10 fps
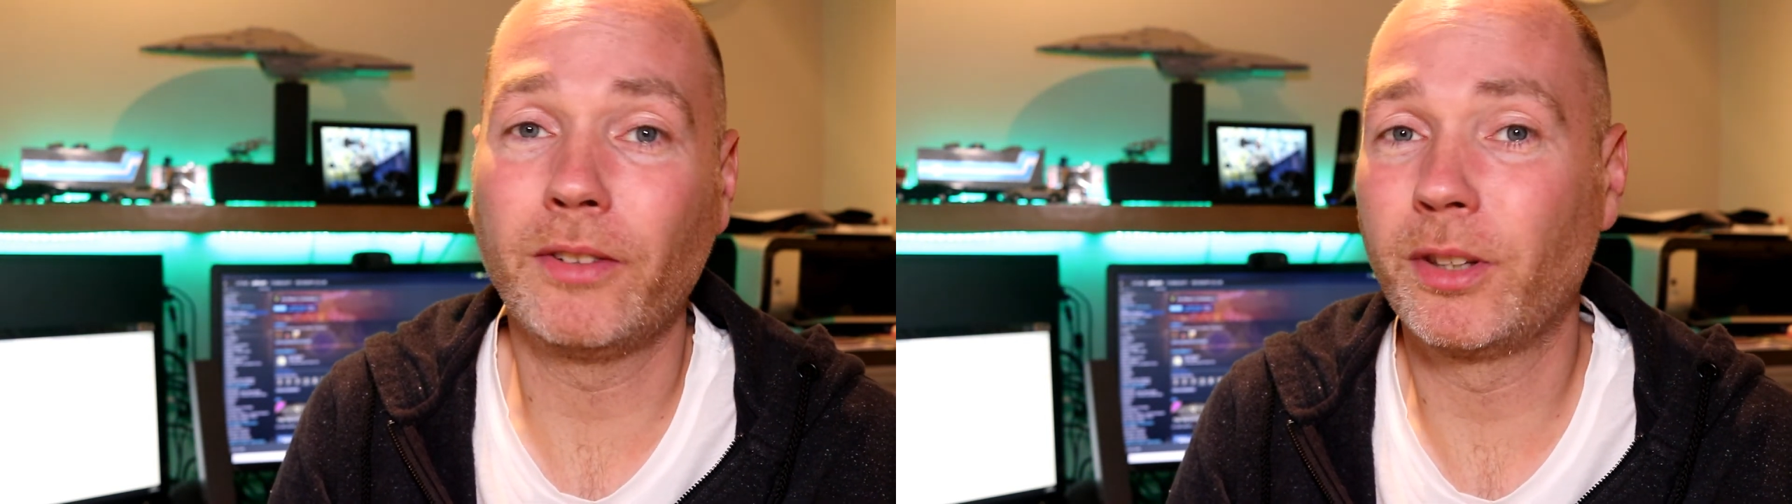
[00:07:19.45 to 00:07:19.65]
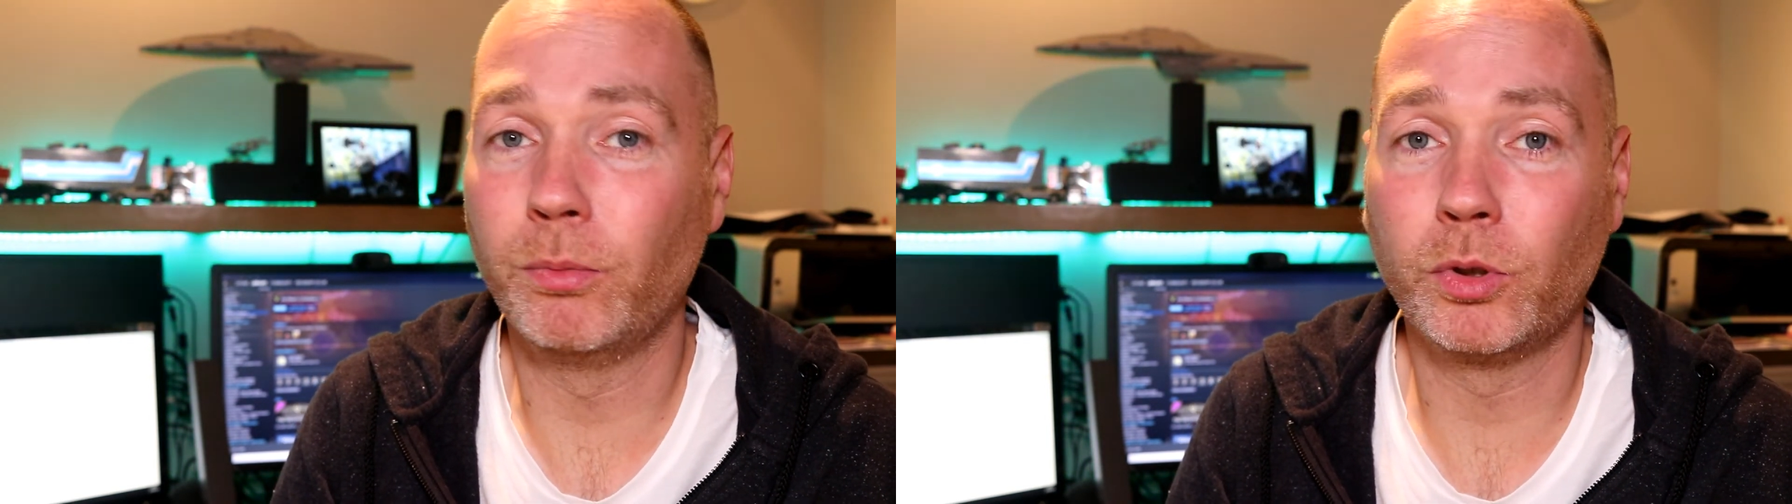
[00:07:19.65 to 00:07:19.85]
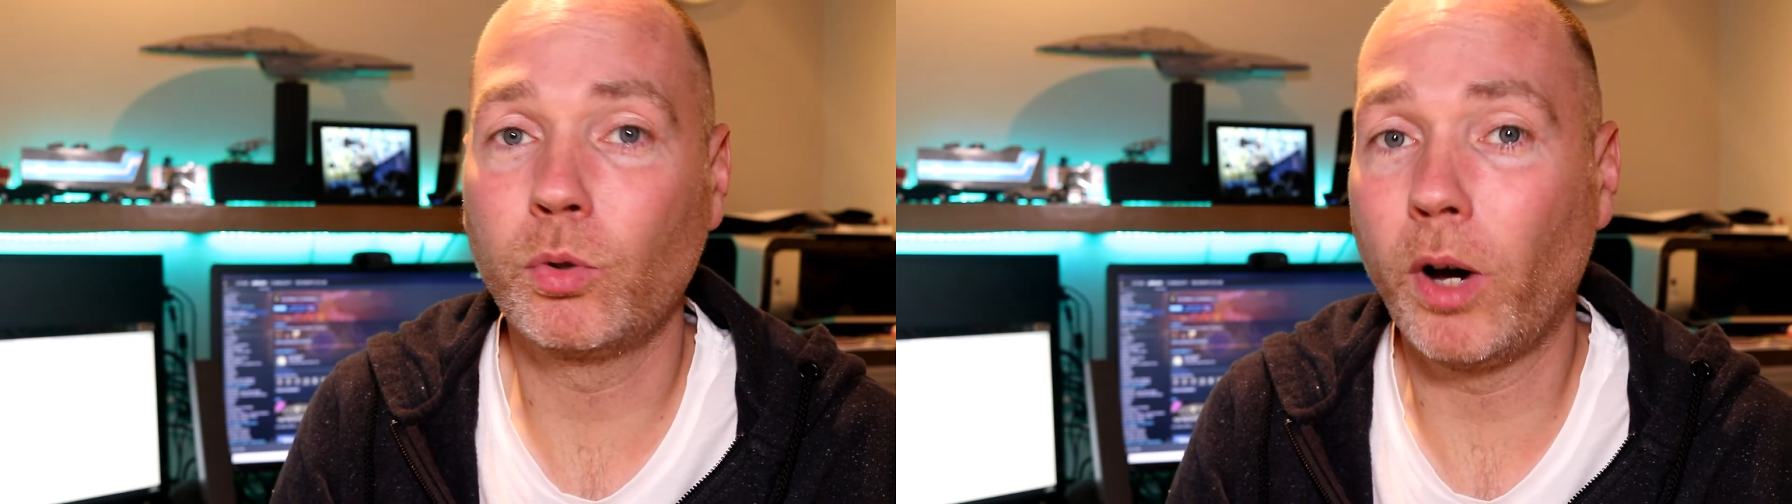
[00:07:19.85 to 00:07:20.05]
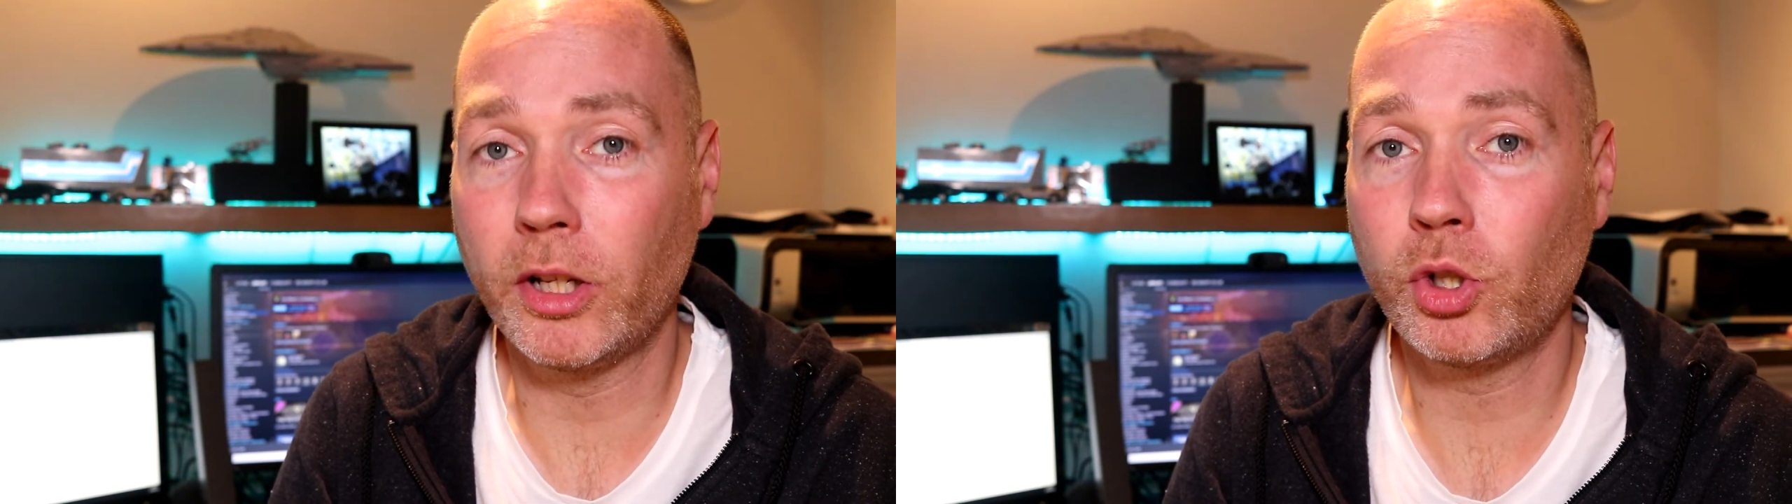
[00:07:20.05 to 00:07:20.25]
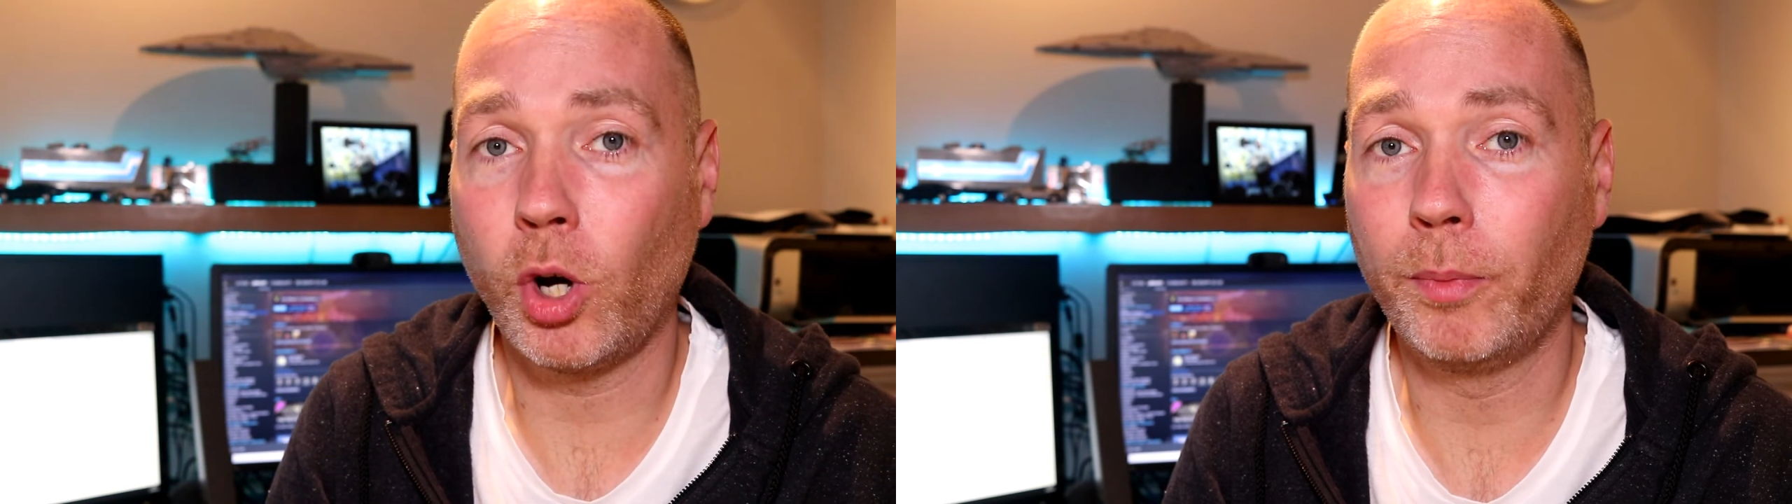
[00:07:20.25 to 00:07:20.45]
Everything was
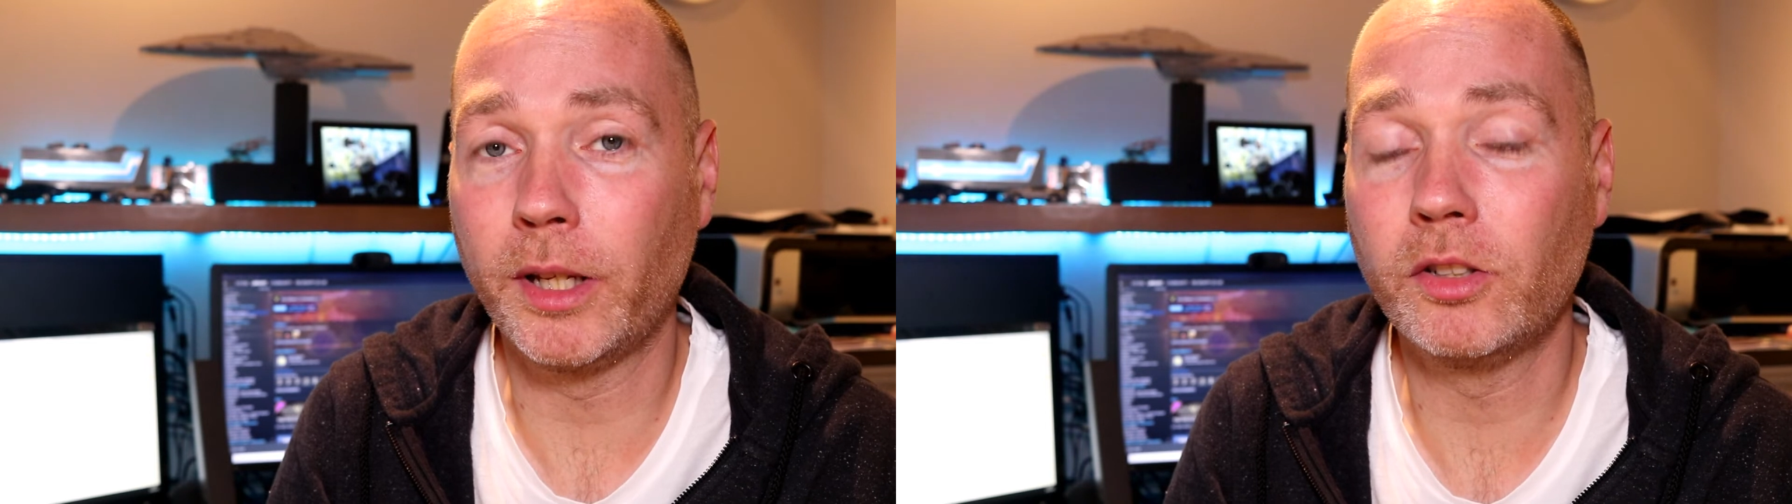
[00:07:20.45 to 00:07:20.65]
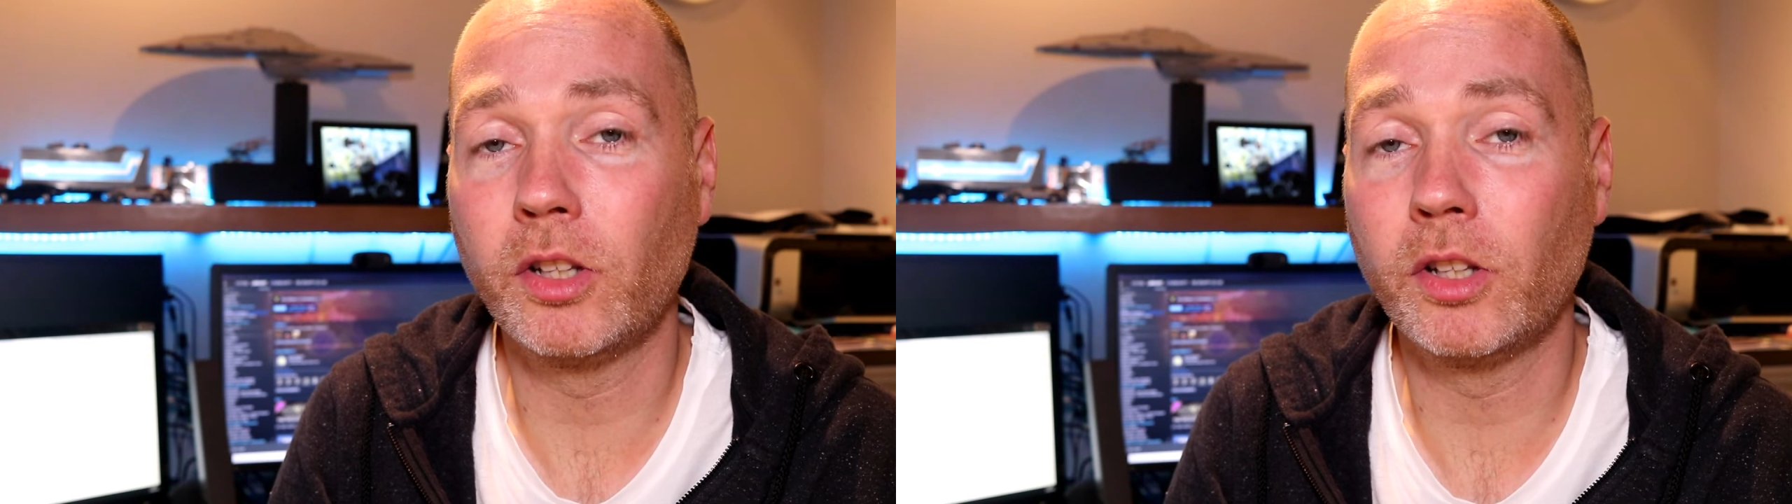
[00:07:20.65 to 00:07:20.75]
quite choppy.